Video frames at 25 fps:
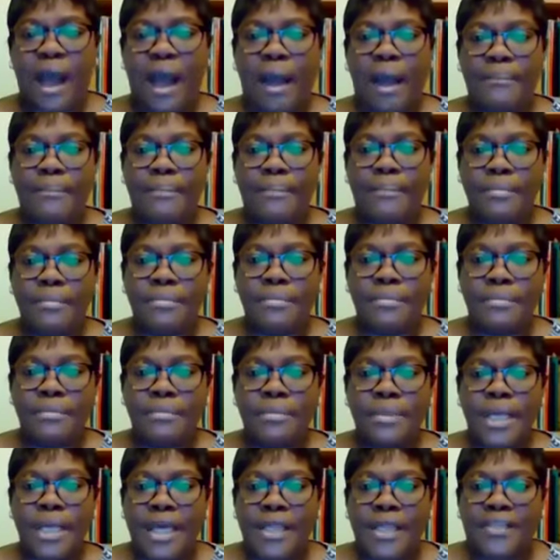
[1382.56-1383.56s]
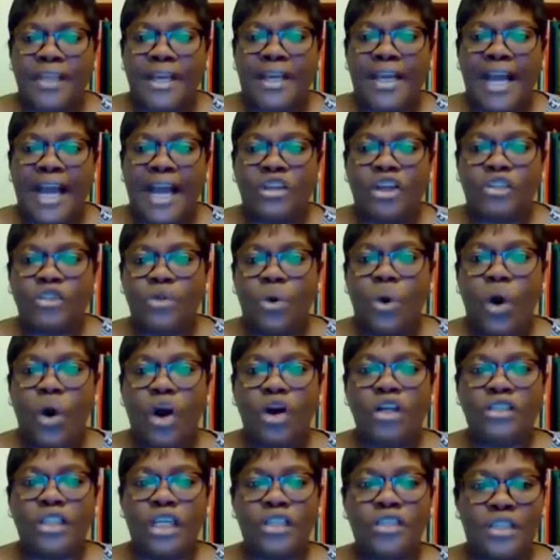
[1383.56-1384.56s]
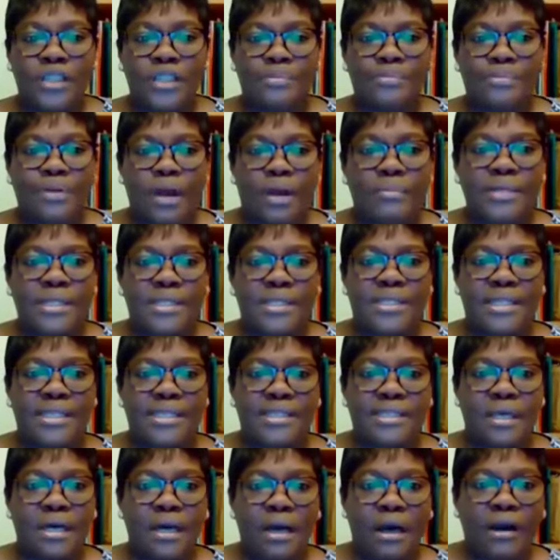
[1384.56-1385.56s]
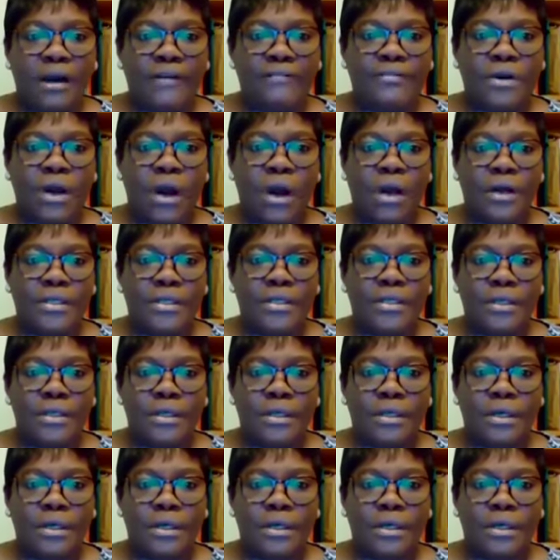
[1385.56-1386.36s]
come, they cannot hold on to the promises of God,